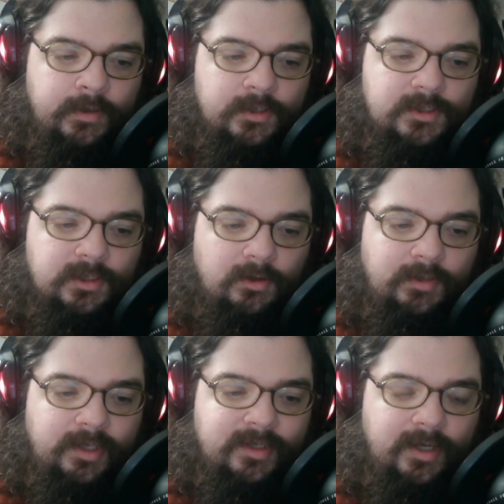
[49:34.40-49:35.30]

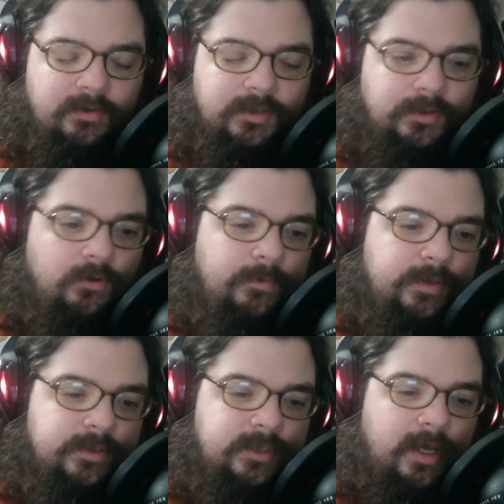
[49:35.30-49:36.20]
Slowly Theoden
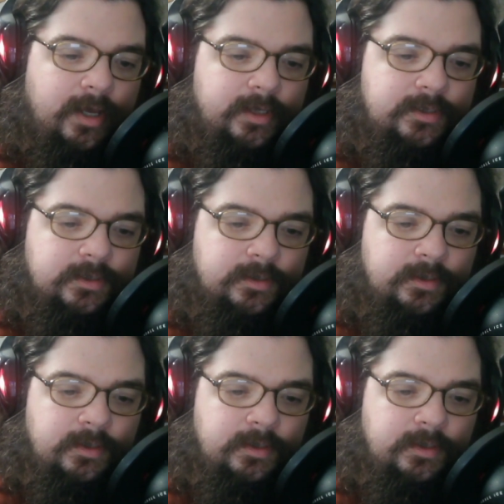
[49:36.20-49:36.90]
opened his eyes.